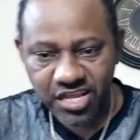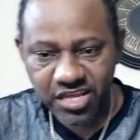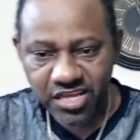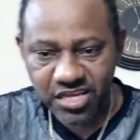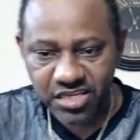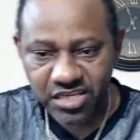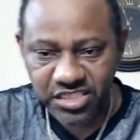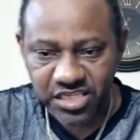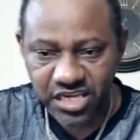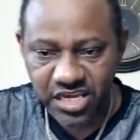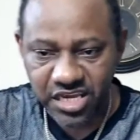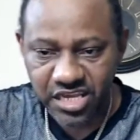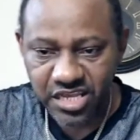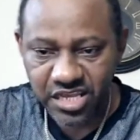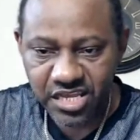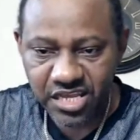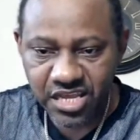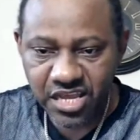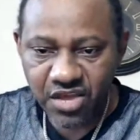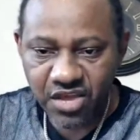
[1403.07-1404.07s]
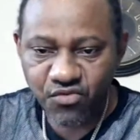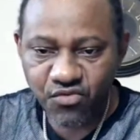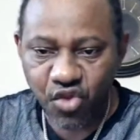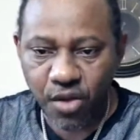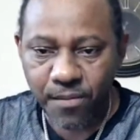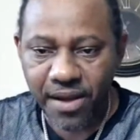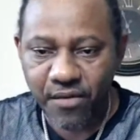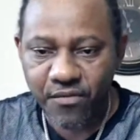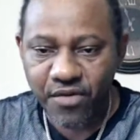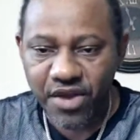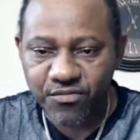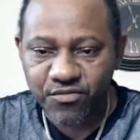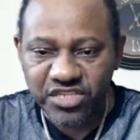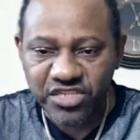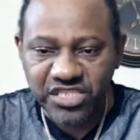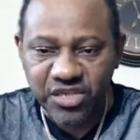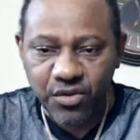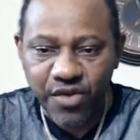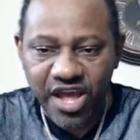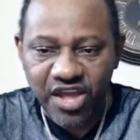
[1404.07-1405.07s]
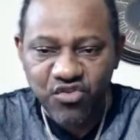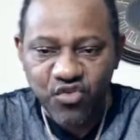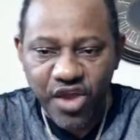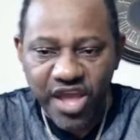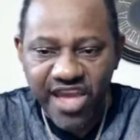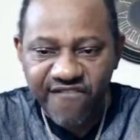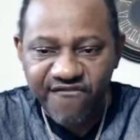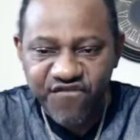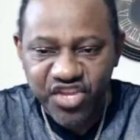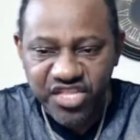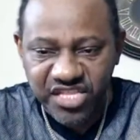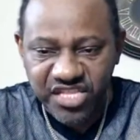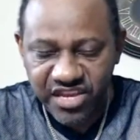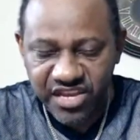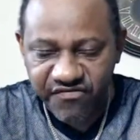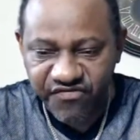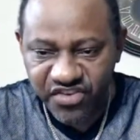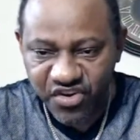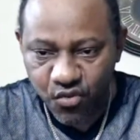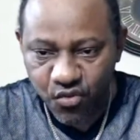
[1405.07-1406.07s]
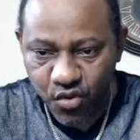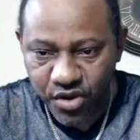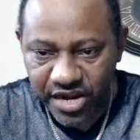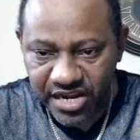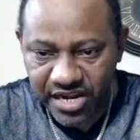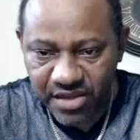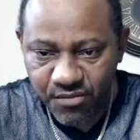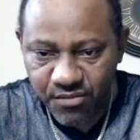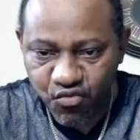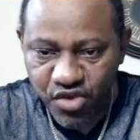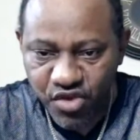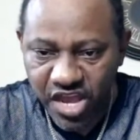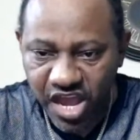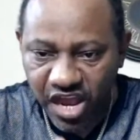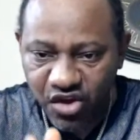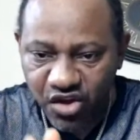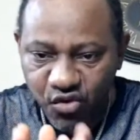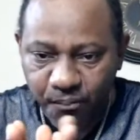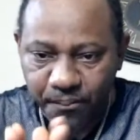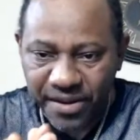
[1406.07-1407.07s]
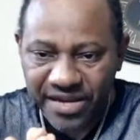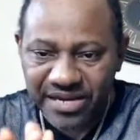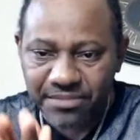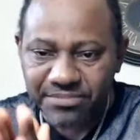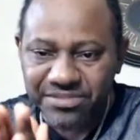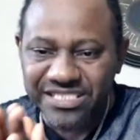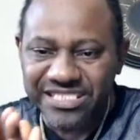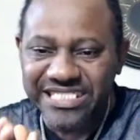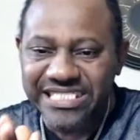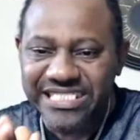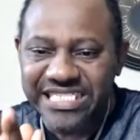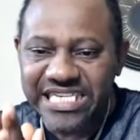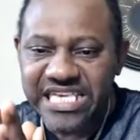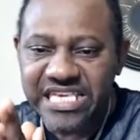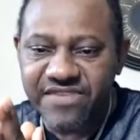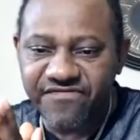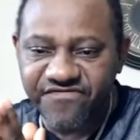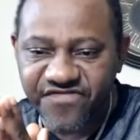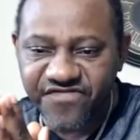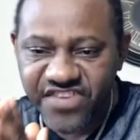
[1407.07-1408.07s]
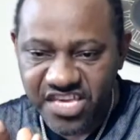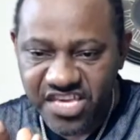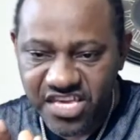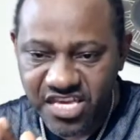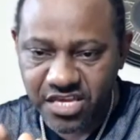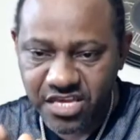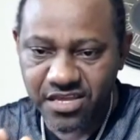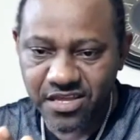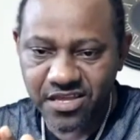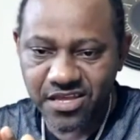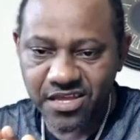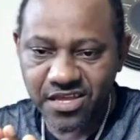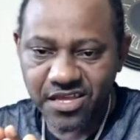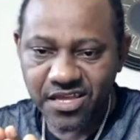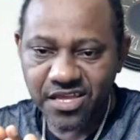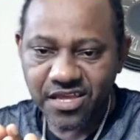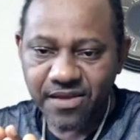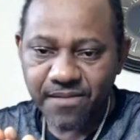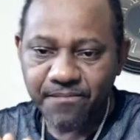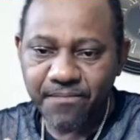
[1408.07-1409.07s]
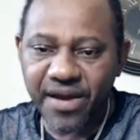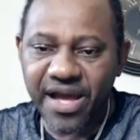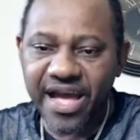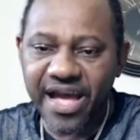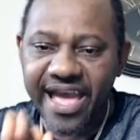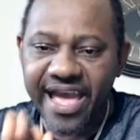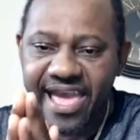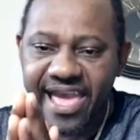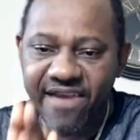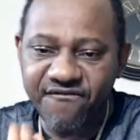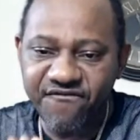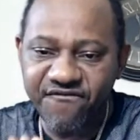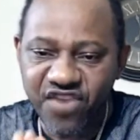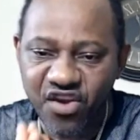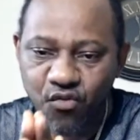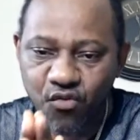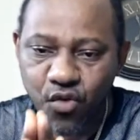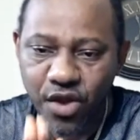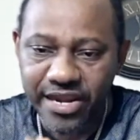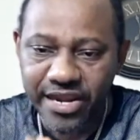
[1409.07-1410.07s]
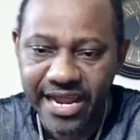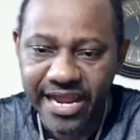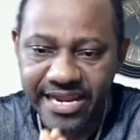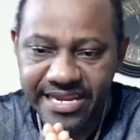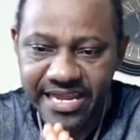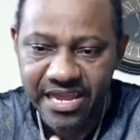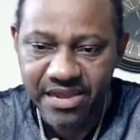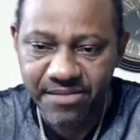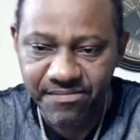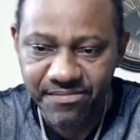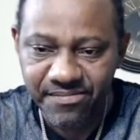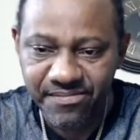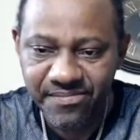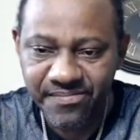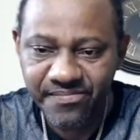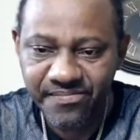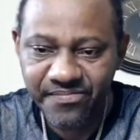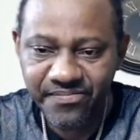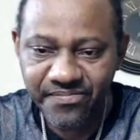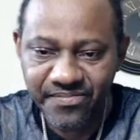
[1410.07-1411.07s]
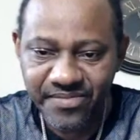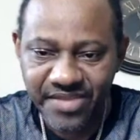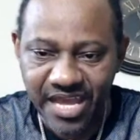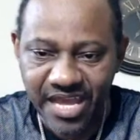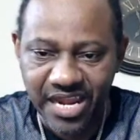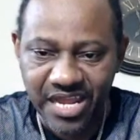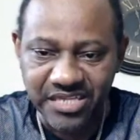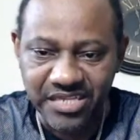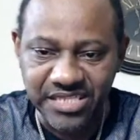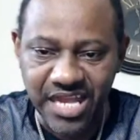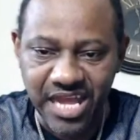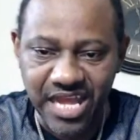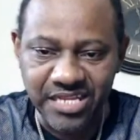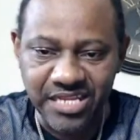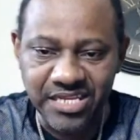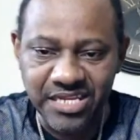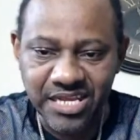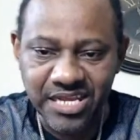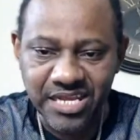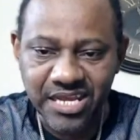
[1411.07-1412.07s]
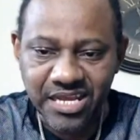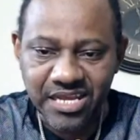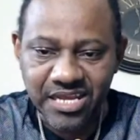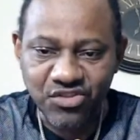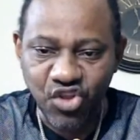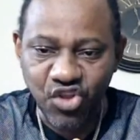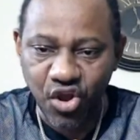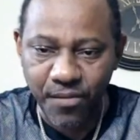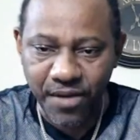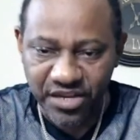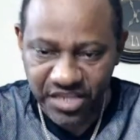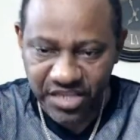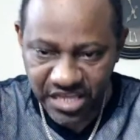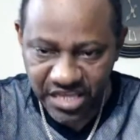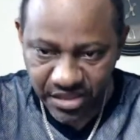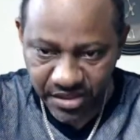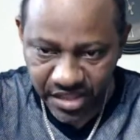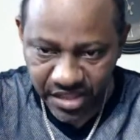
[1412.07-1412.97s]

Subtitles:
You see? No, man, we say we are do everything for the whole of them. We are look on them CV for every one of them. You understand? No, but